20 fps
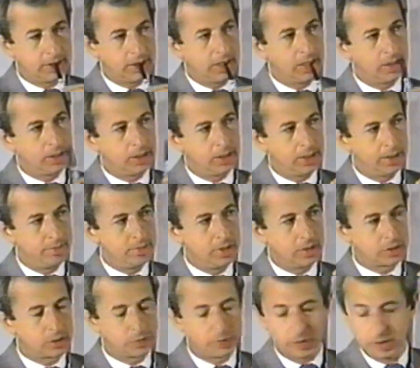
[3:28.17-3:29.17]
And let
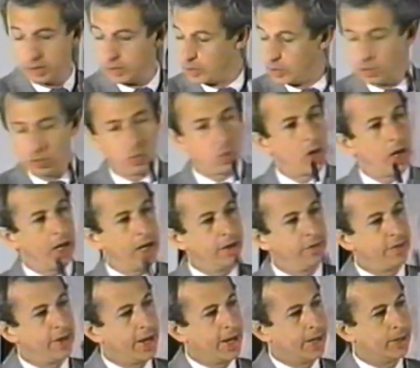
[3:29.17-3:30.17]
me explain to you
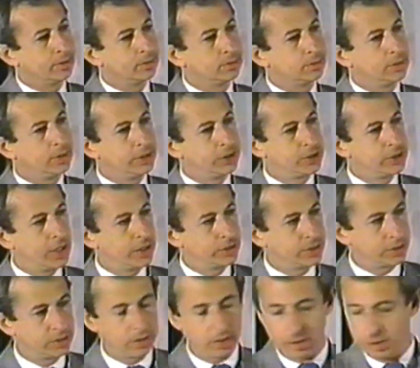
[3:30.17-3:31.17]
why that is
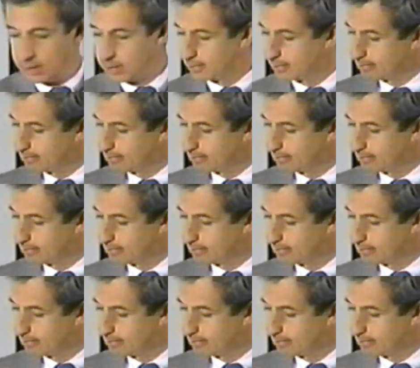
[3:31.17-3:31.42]
necessary.